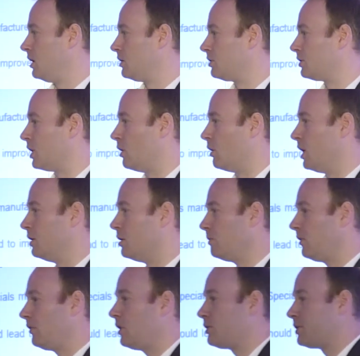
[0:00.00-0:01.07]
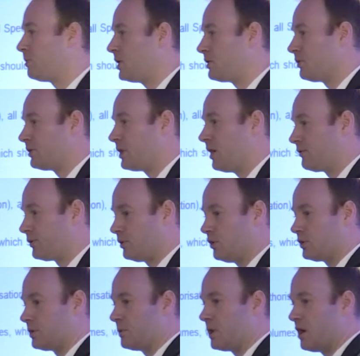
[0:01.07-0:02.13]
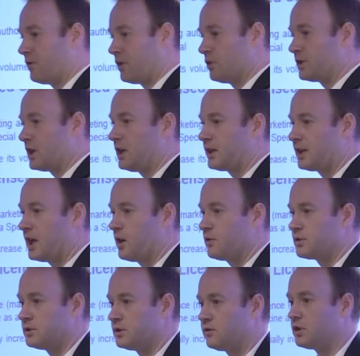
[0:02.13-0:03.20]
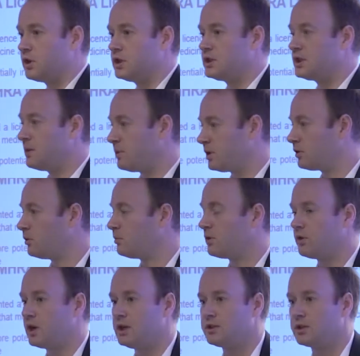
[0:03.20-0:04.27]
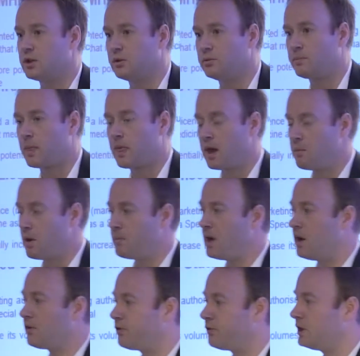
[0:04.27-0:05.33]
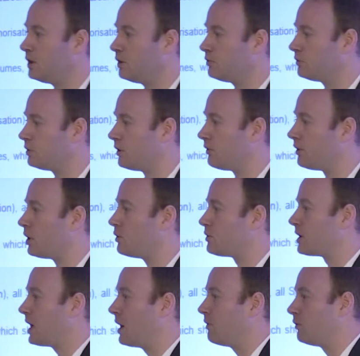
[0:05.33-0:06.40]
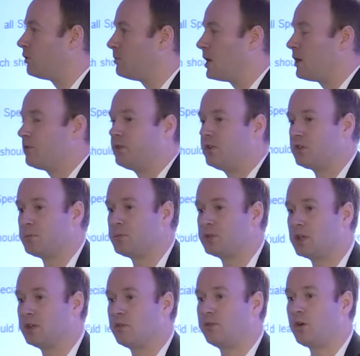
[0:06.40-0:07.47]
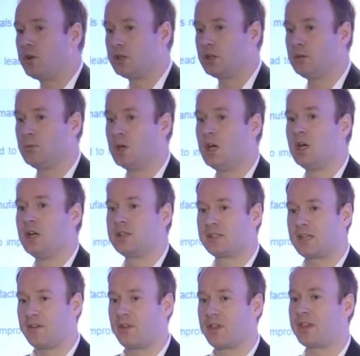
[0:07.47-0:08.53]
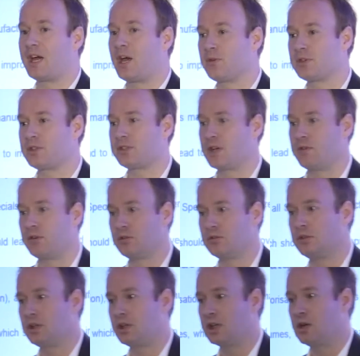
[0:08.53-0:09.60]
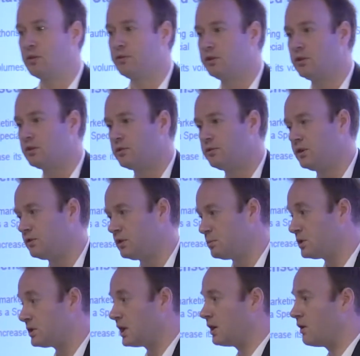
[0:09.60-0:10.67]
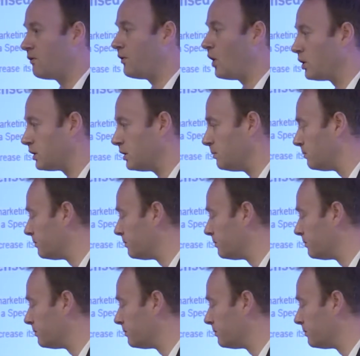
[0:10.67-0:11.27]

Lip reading: So a number of those specials that I've talked about, of those 8,000, you've got your typical Pareto. About 300 of those count for about 50% of volume. 7,700 account for the other 50% of volume.